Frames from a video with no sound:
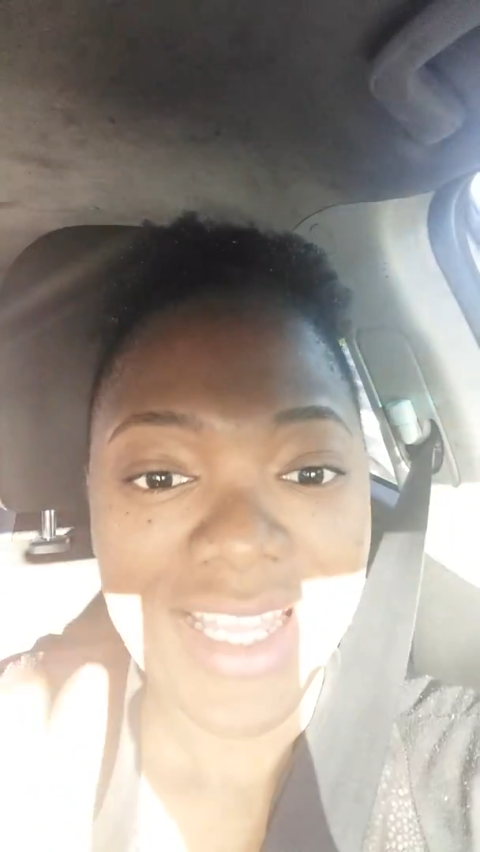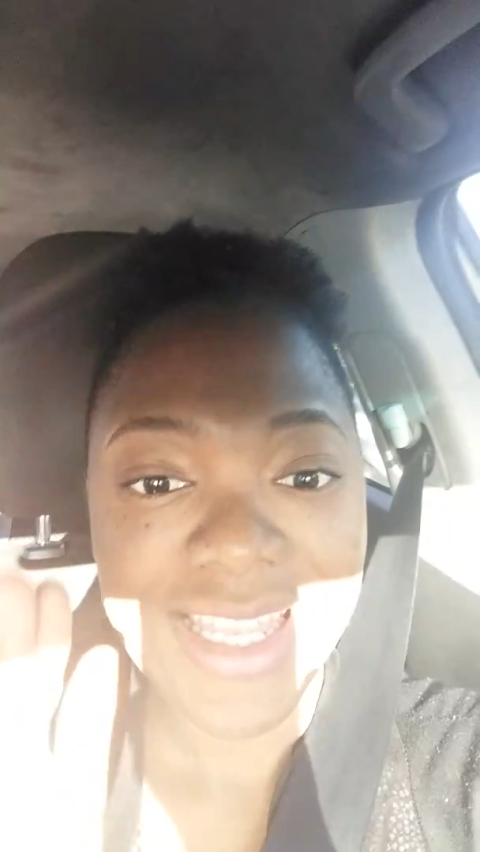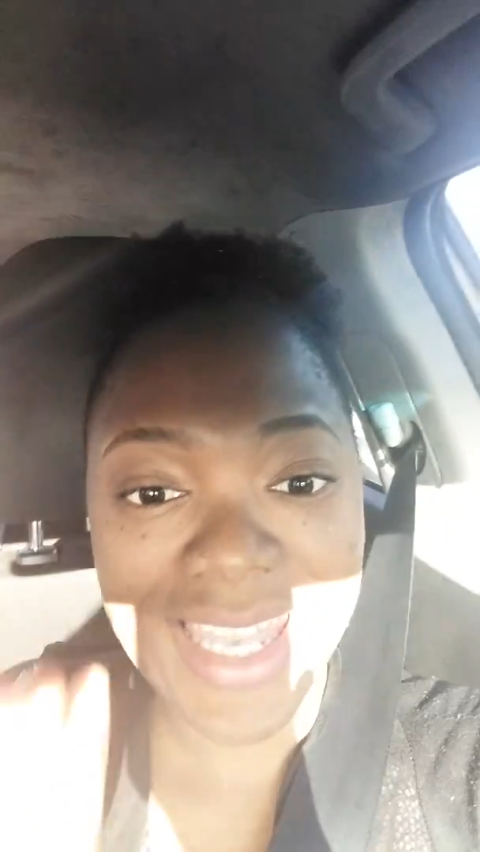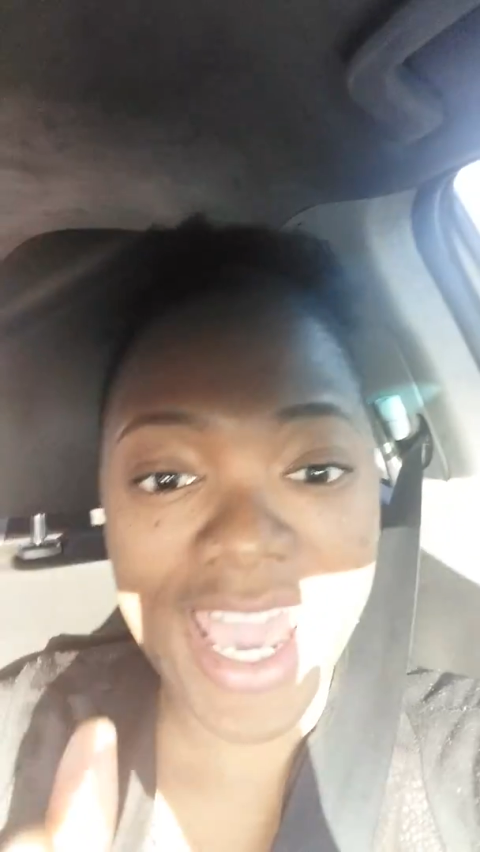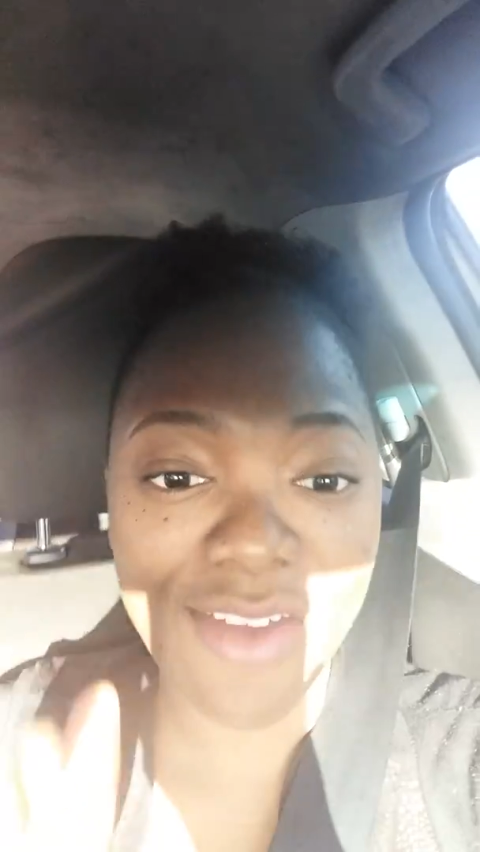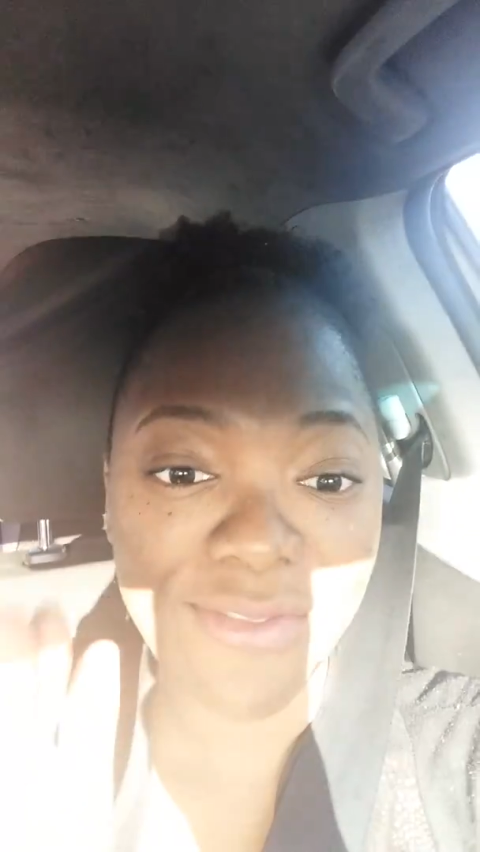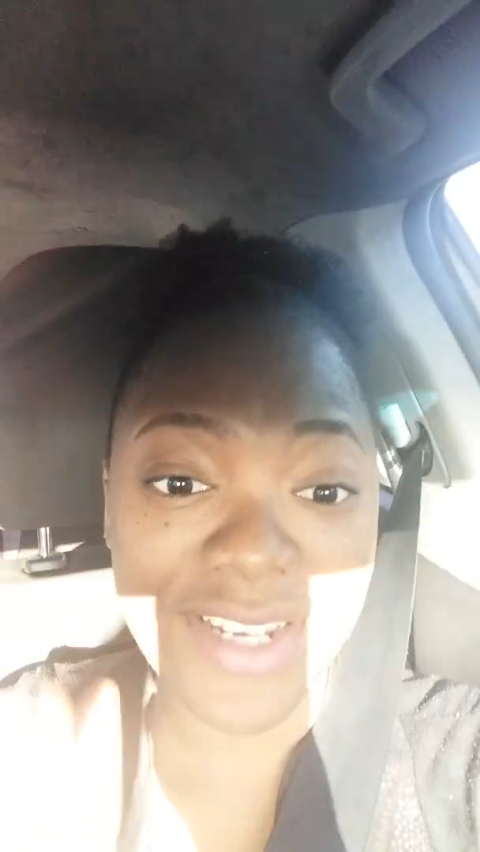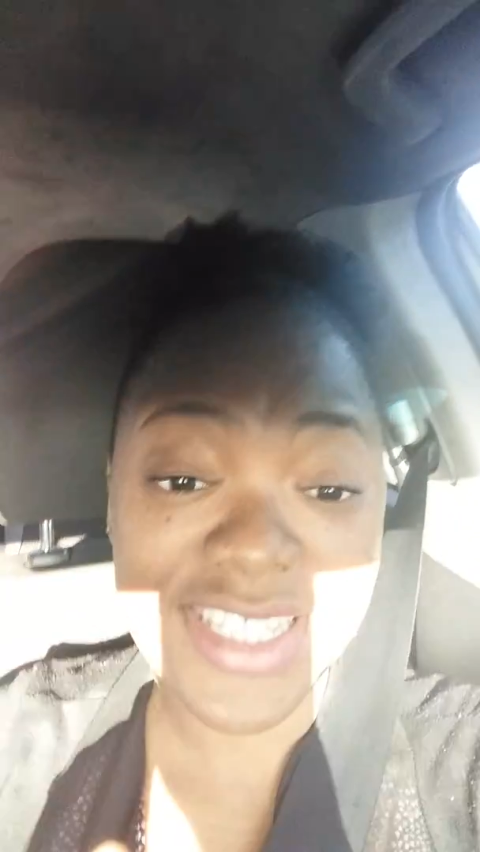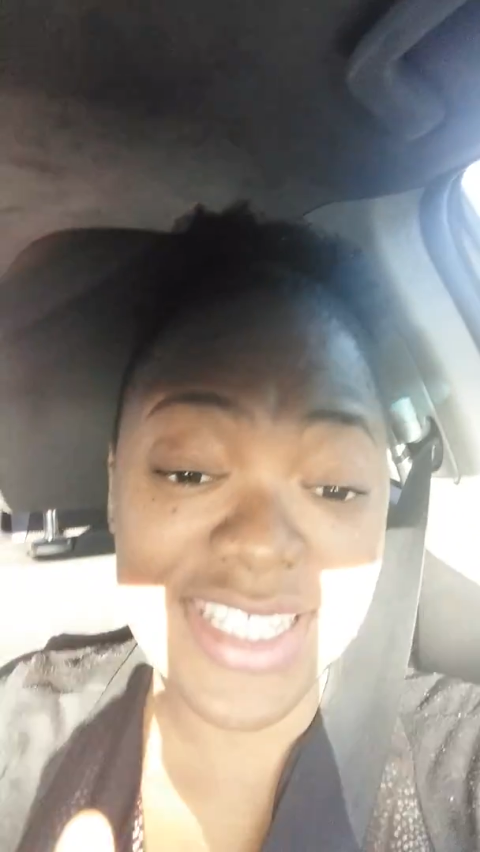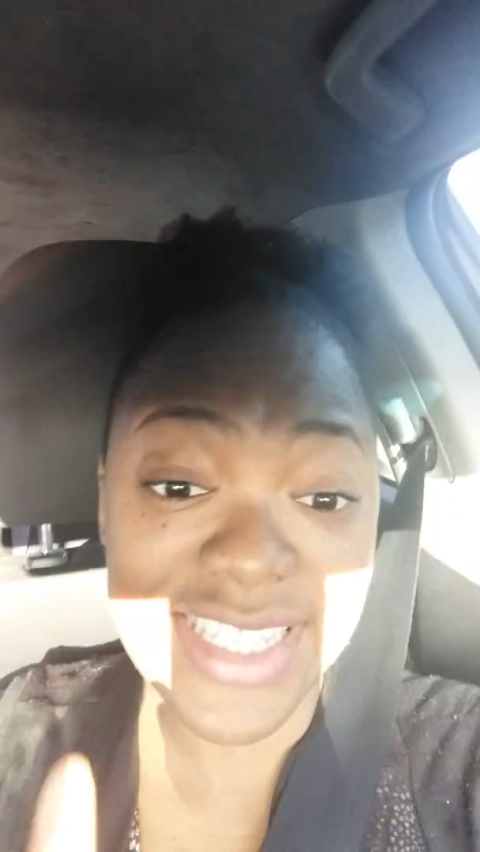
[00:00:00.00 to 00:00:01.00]
Life
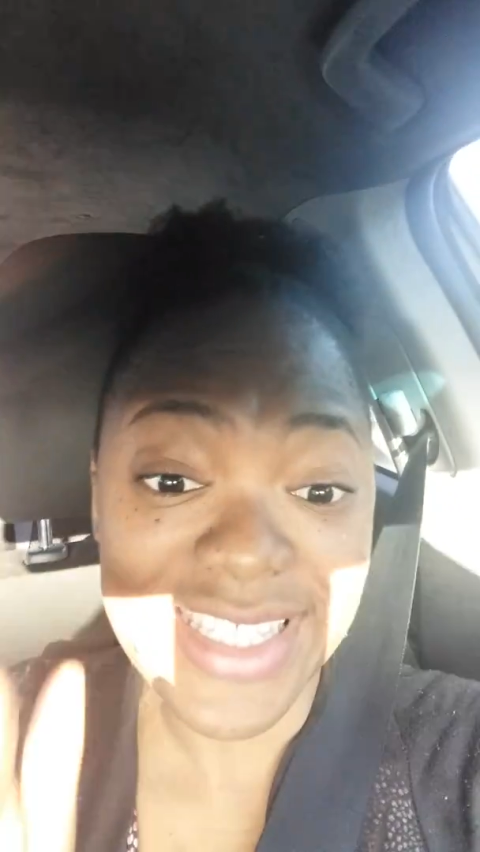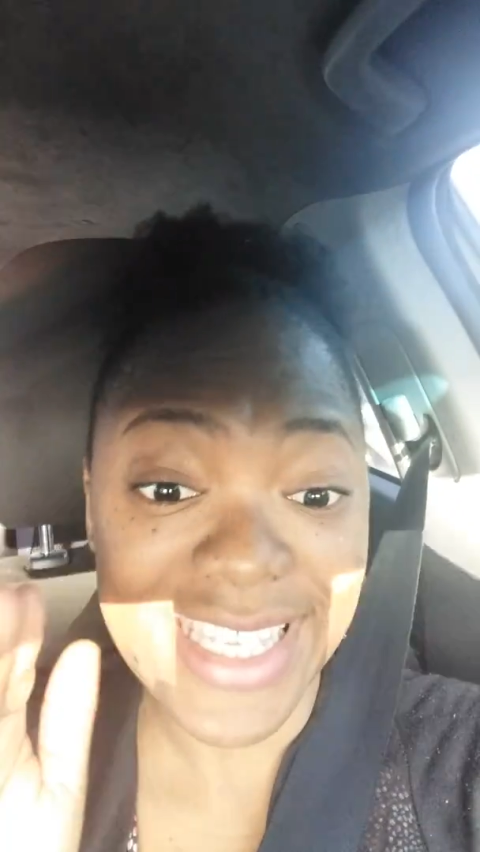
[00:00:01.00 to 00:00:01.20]
Lessons